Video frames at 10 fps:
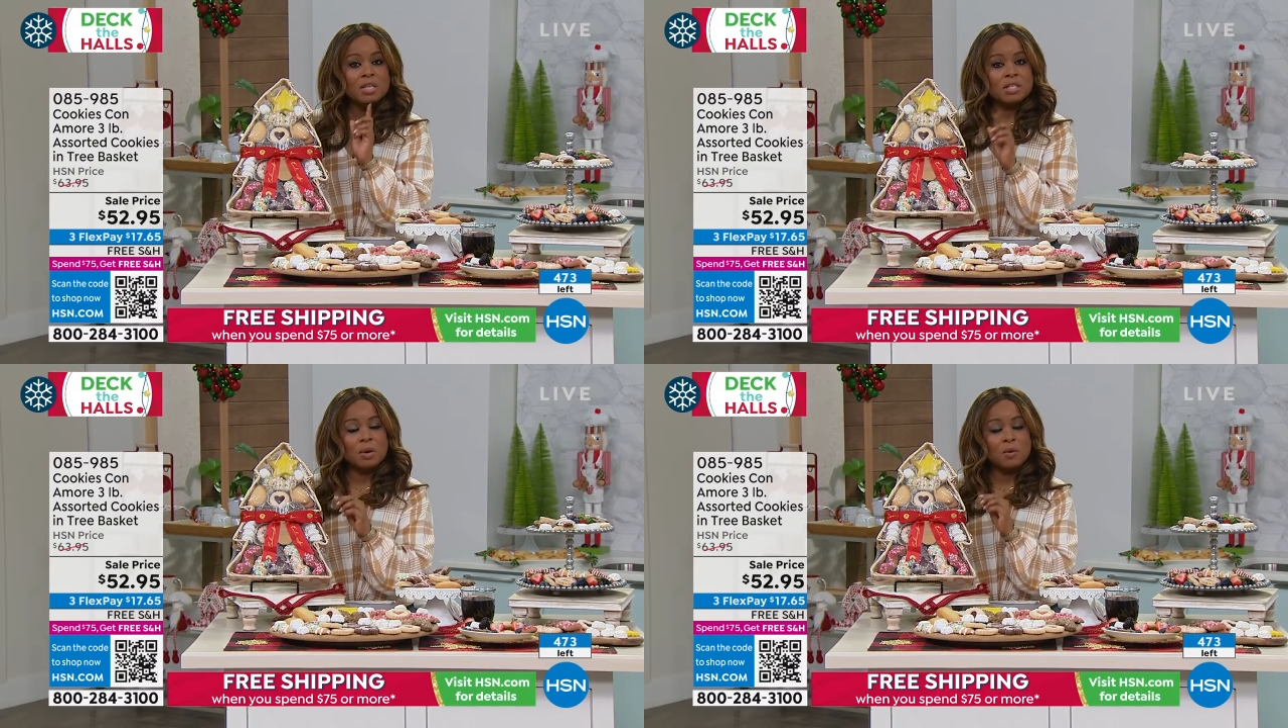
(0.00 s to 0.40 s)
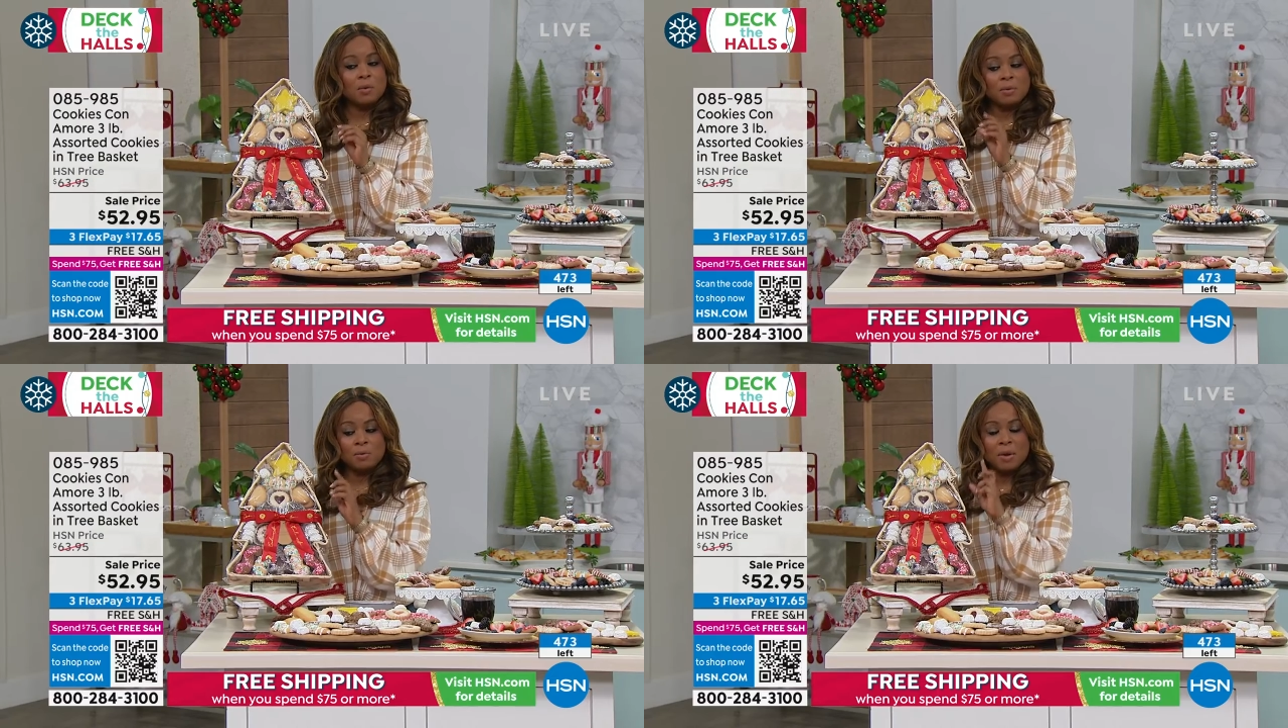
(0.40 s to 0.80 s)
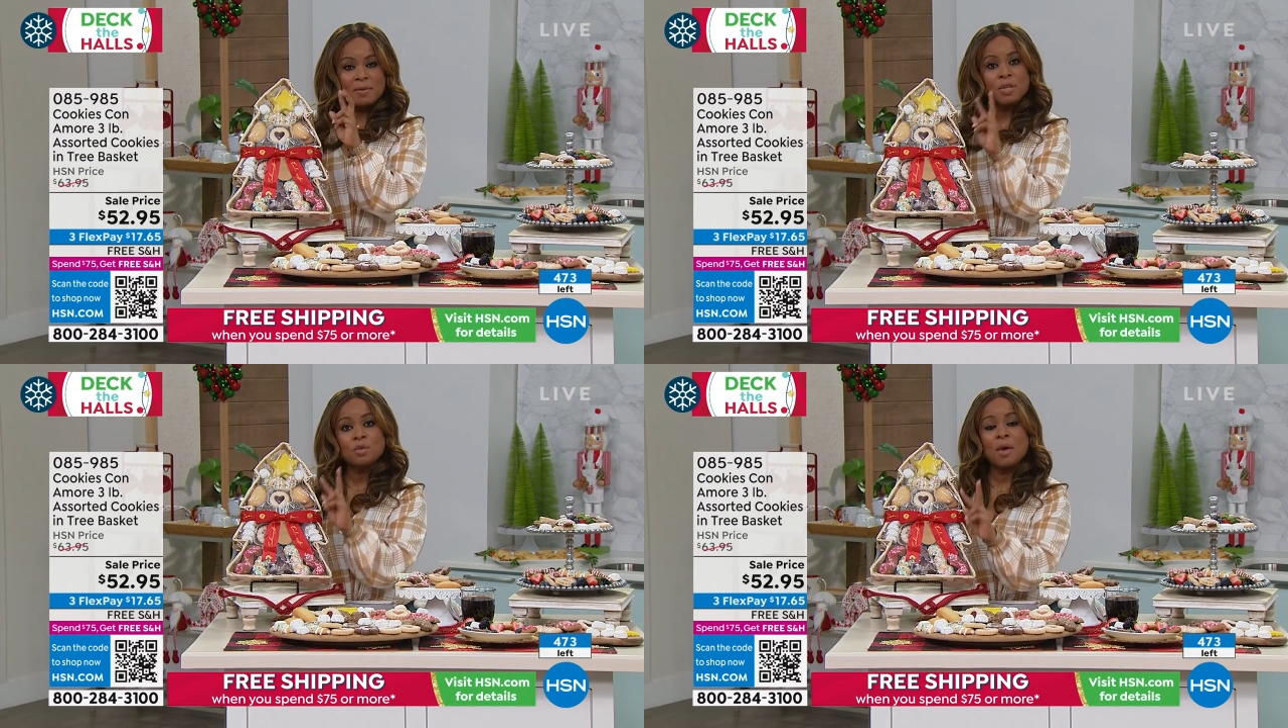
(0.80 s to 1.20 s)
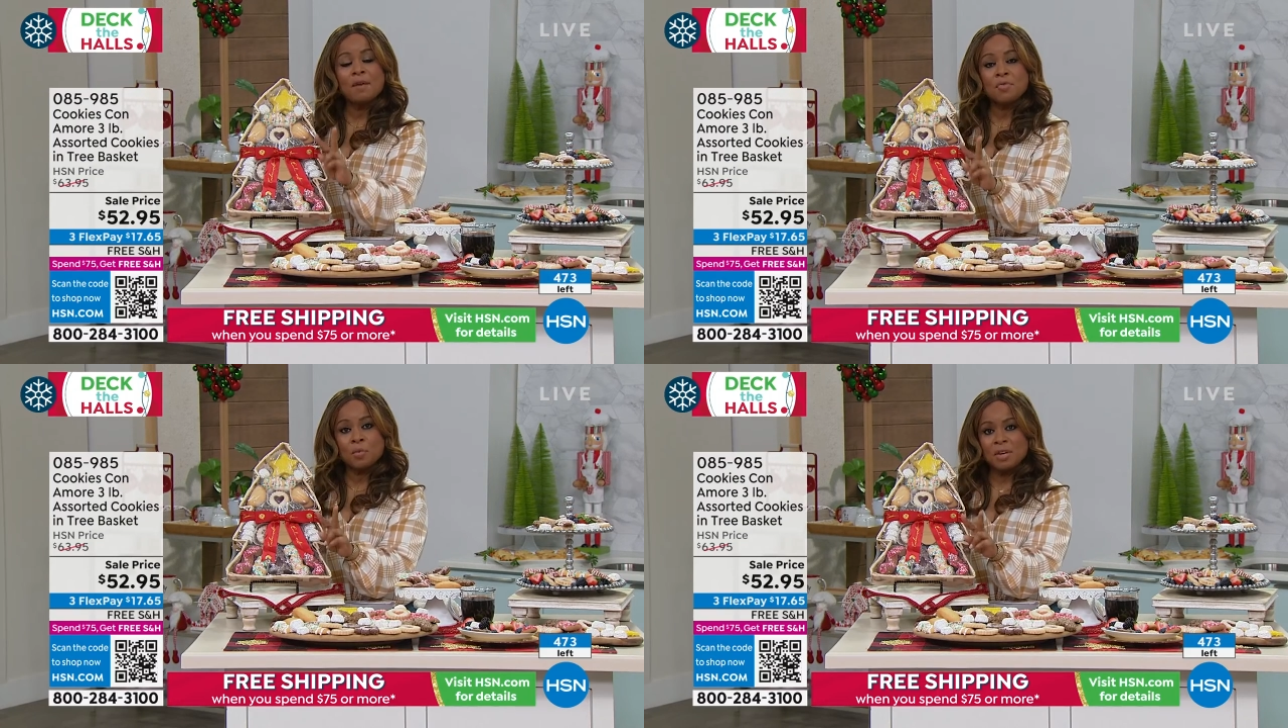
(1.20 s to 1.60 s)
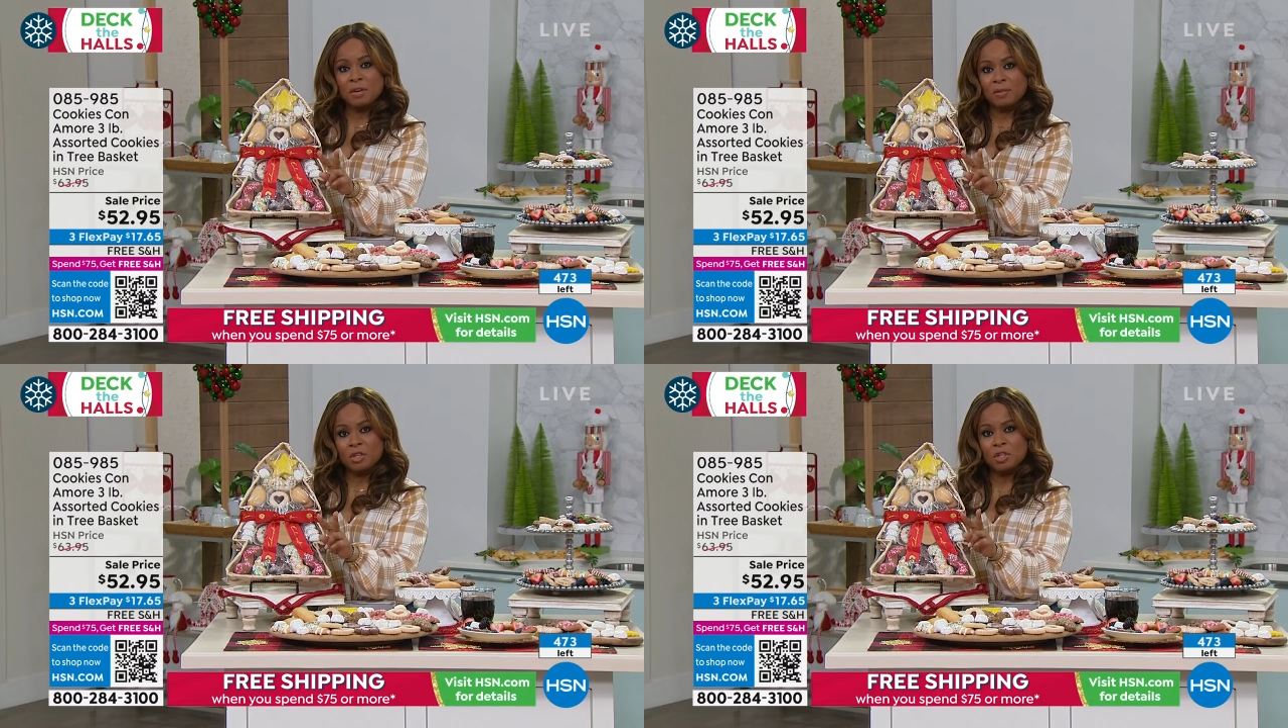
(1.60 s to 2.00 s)
So we do have three
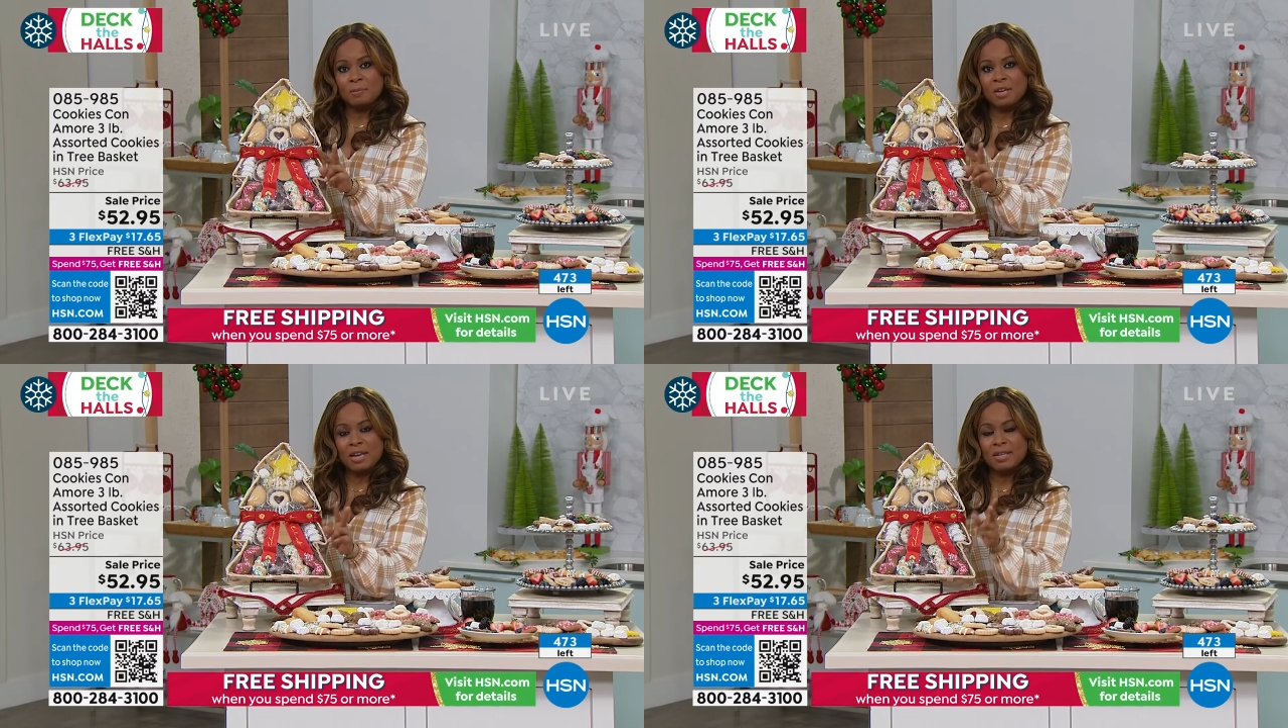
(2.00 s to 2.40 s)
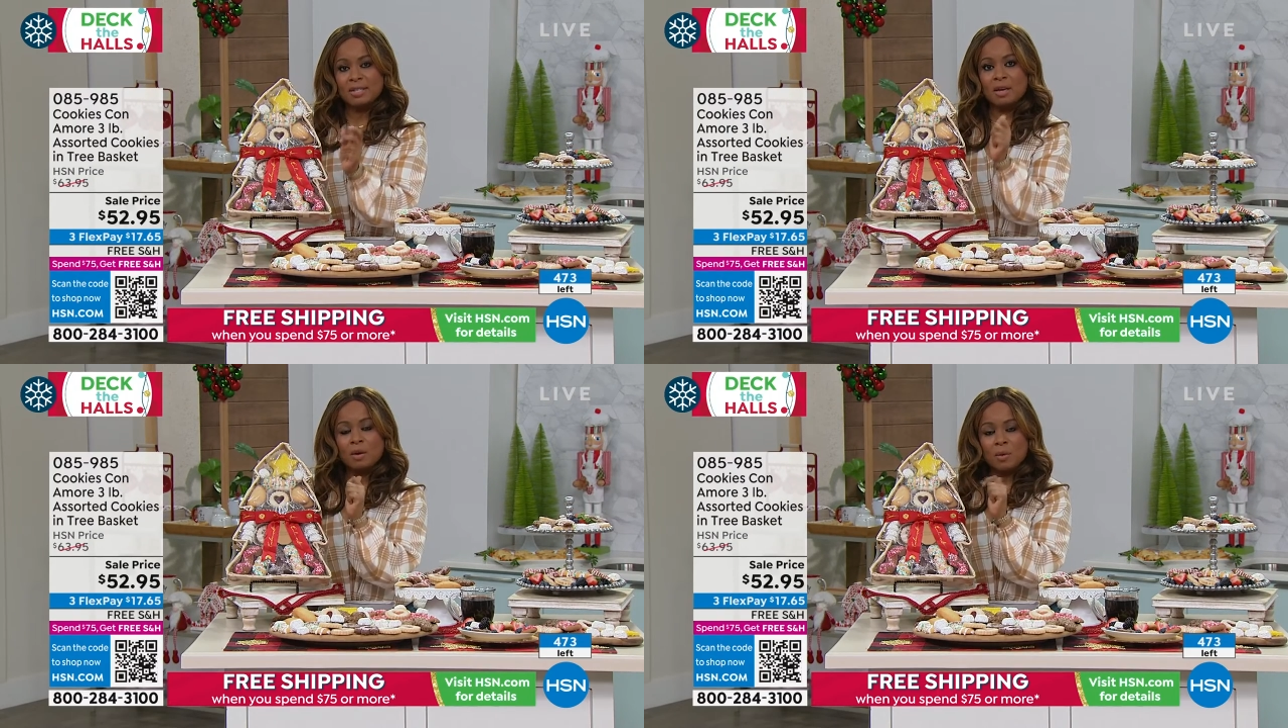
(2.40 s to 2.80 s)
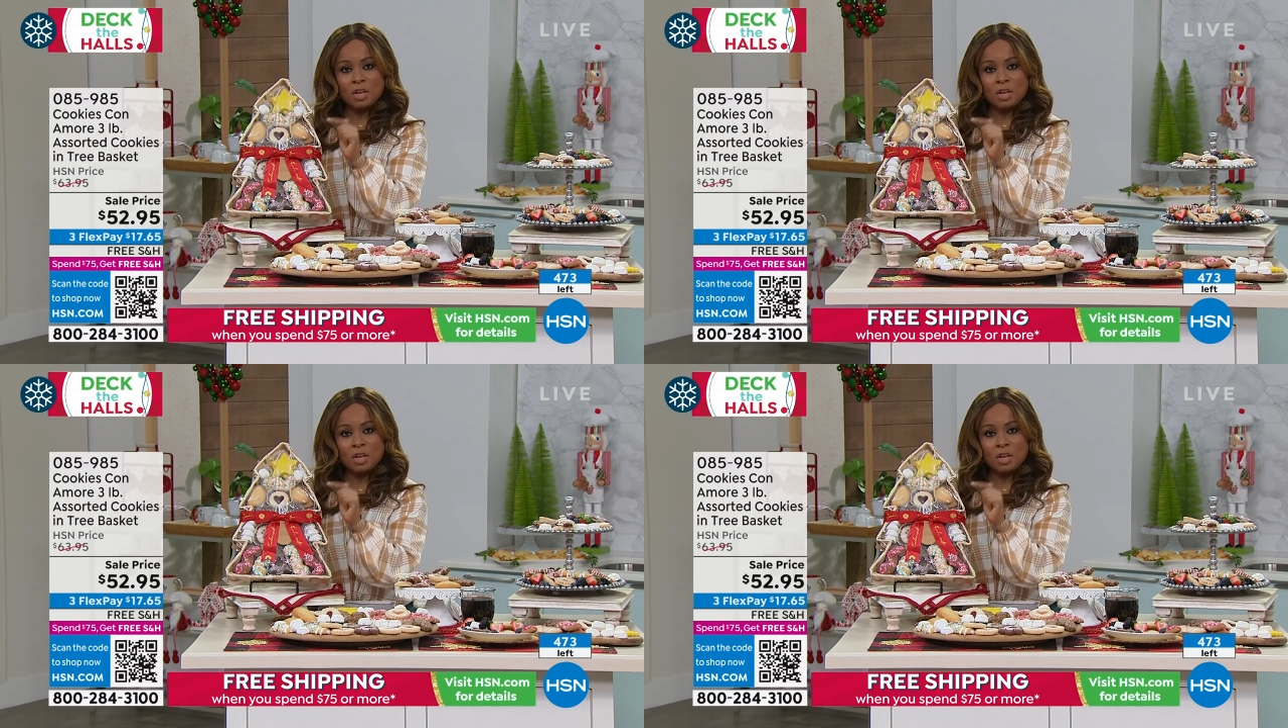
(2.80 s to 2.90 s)
different ship dates.